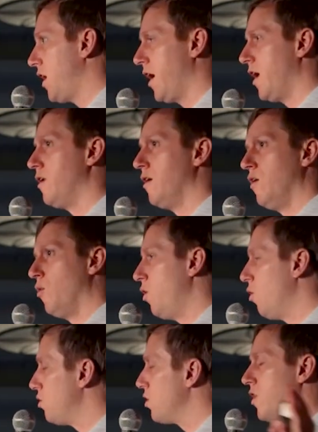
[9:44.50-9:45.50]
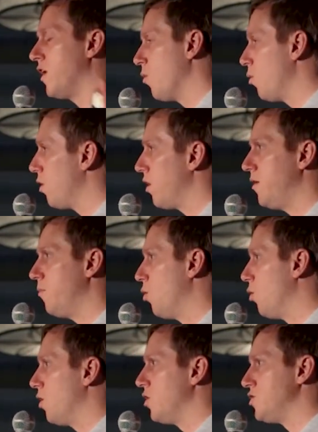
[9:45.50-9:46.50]
And we don't declare war
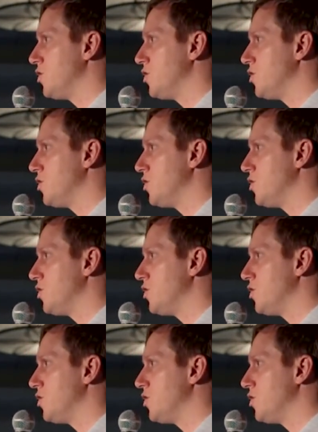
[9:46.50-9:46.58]
anymore.